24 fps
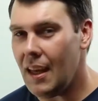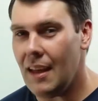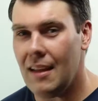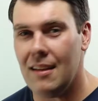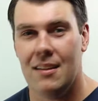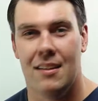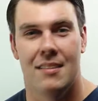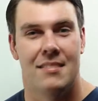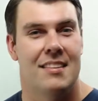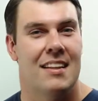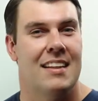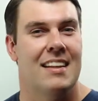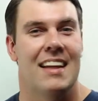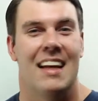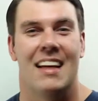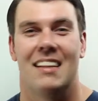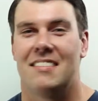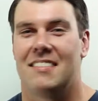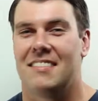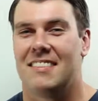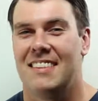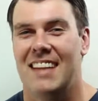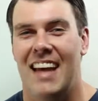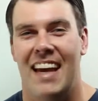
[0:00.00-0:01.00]
It's in
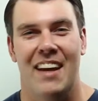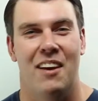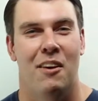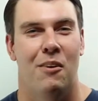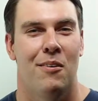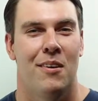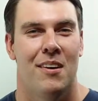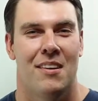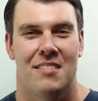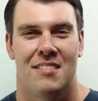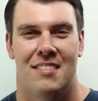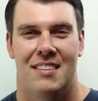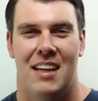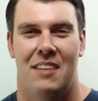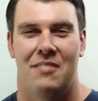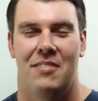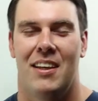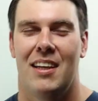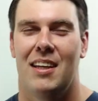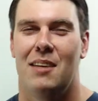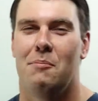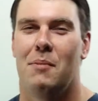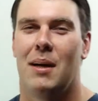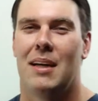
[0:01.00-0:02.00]
that snake oil stuff
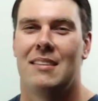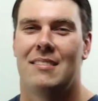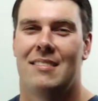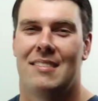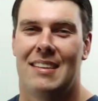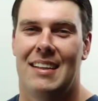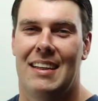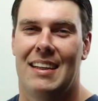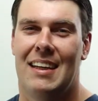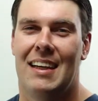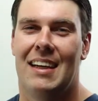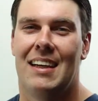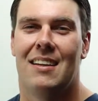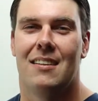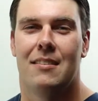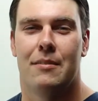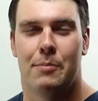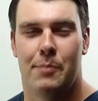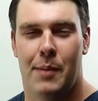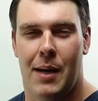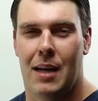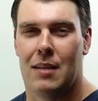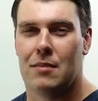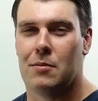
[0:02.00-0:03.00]
that you might see. It is
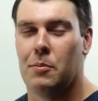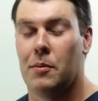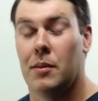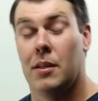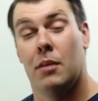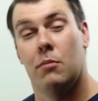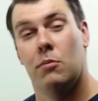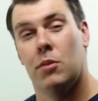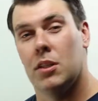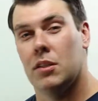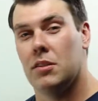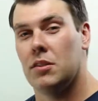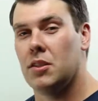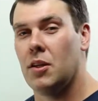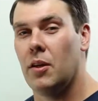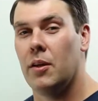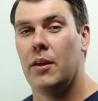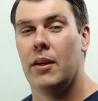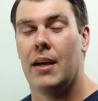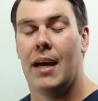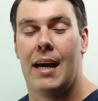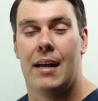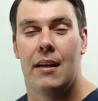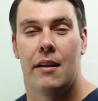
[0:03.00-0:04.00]
possible, and I want to show
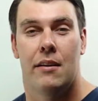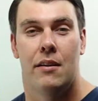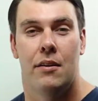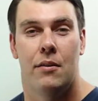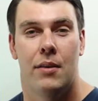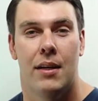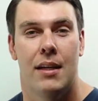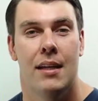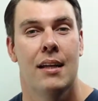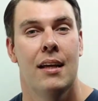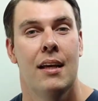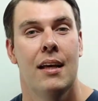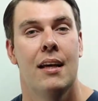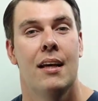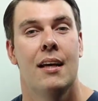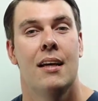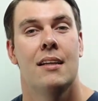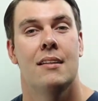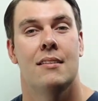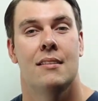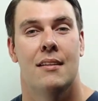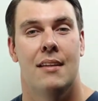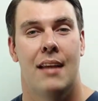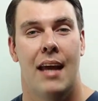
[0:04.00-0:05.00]
you how to do it
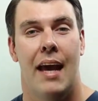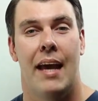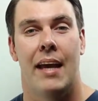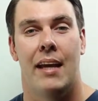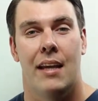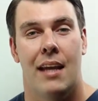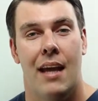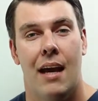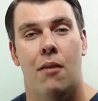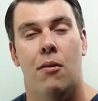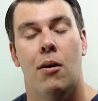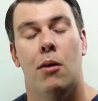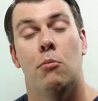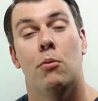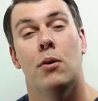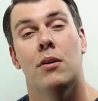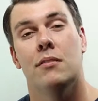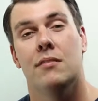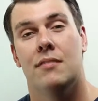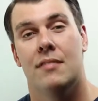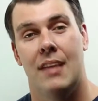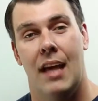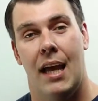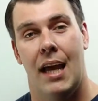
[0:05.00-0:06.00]
today. Now, I will
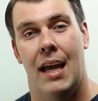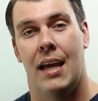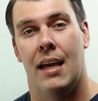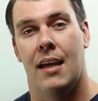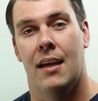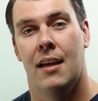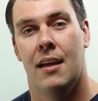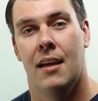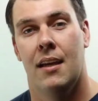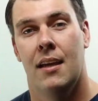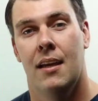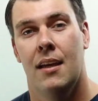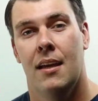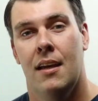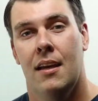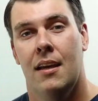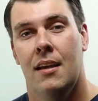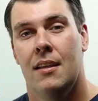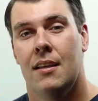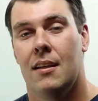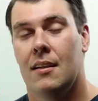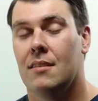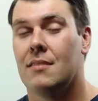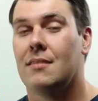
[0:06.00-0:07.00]
say
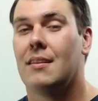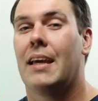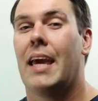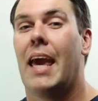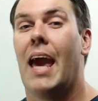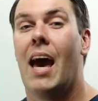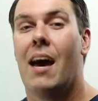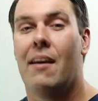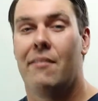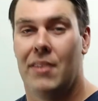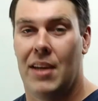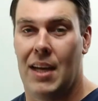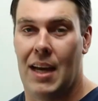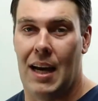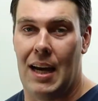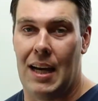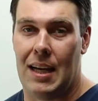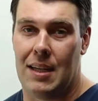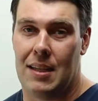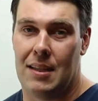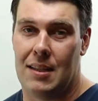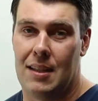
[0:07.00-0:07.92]
there is a caveat.